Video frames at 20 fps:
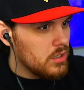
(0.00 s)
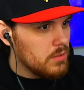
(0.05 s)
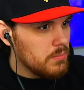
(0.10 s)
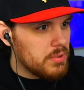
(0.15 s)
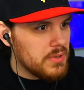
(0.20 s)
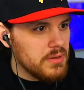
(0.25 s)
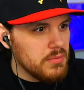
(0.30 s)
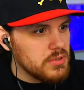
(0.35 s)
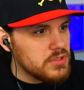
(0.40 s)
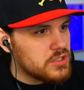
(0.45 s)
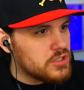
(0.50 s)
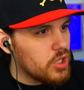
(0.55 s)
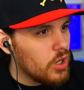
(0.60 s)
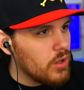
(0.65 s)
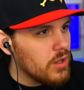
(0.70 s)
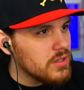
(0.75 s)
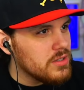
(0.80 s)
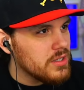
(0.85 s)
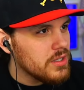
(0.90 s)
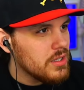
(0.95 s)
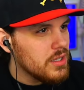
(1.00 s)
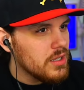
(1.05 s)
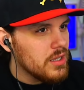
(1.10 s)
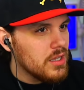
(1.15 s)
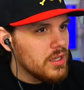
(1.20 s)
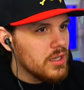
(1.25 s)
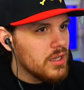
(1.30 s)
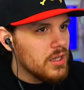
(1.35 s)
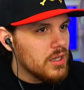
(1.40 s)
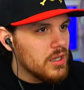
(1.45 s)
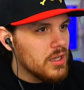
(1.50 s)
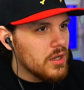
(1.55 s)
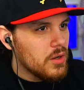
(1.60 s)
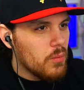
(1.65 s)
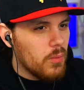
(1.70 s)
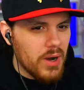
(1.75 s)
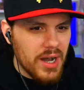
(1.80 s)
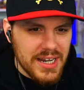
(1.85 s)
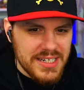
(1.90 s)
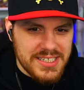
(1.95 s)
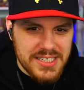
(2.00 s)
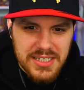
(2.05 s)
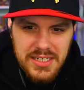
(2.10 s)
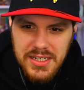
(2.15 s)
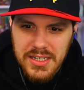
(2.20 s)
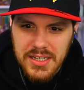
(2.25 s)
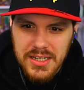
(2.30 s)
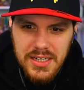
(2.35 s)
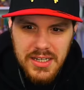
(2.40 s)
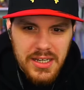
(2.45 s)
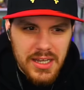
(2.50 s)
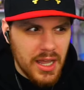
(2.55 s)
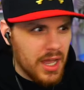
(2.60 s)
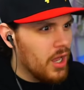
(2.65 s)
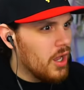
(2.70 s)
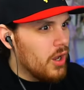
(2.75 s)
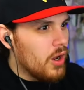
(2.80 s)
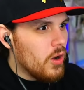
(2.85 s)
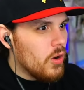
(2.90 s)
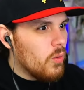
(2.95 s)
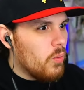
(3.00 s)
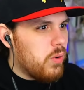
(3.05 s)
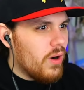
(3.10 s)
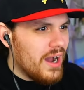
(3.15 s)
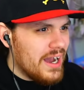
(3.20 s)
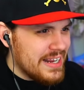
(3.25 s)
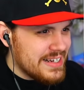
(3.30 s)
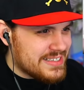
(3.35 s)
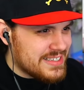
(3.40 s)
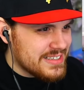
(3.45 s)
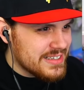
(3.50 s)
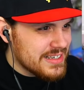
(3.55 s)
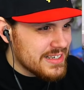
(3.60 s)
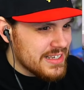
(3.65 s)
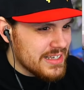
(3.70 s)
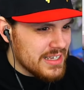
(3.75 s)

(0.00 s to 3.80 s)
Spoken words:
But I was told... What? What?